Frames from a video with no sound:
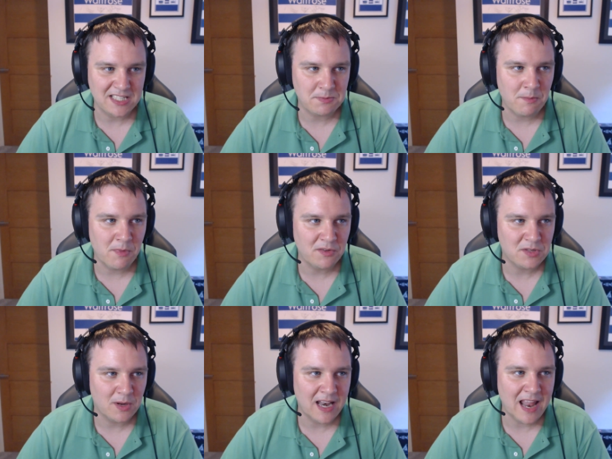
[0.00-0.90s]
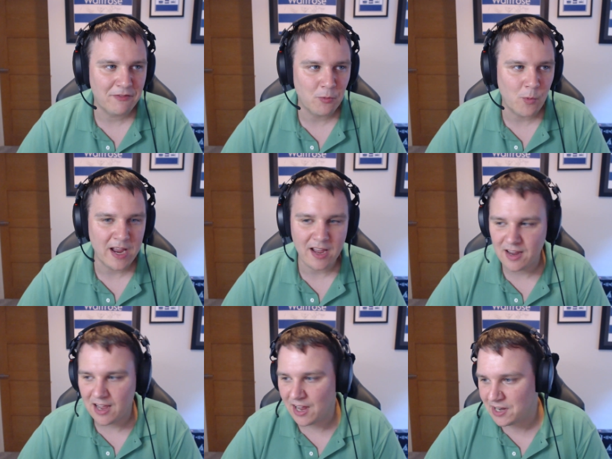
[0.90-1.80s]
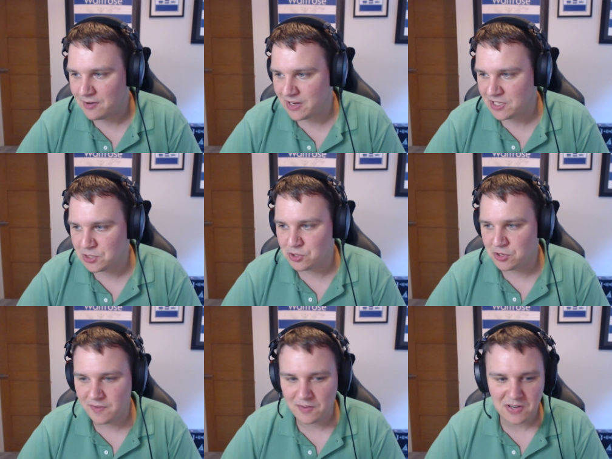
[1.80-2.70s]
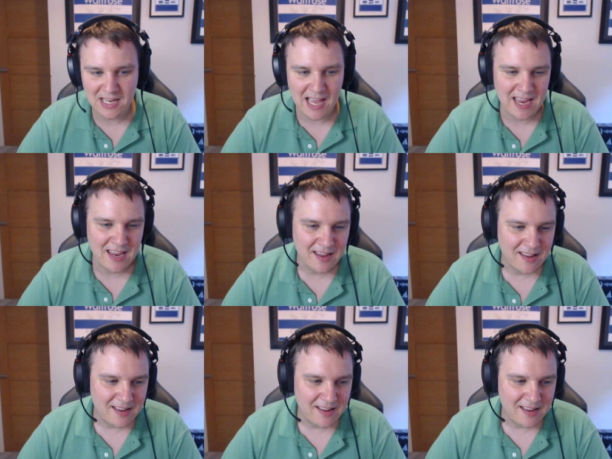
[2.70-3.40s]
He's been moved to a left winger card, Ingve, 250k.